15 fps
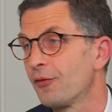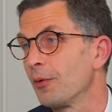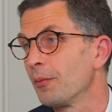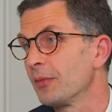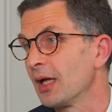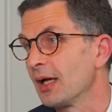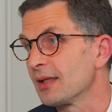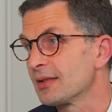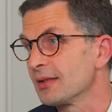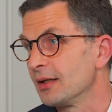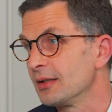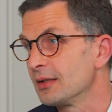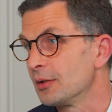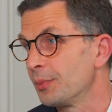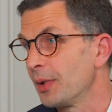from that
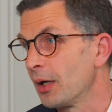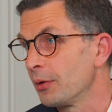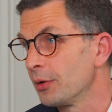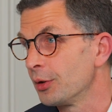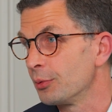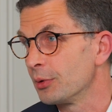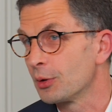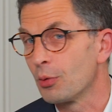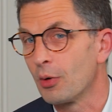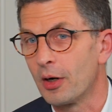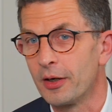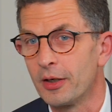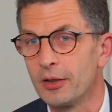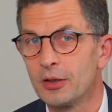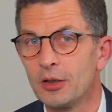size the power you
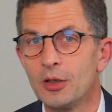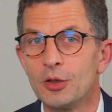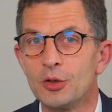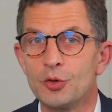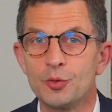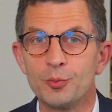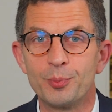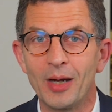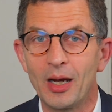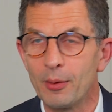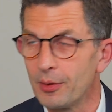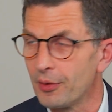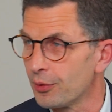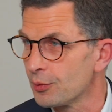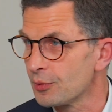require to
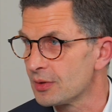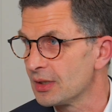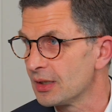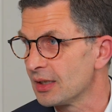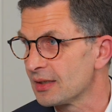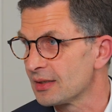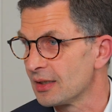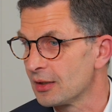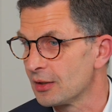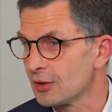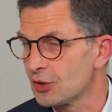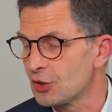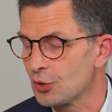power those data centers.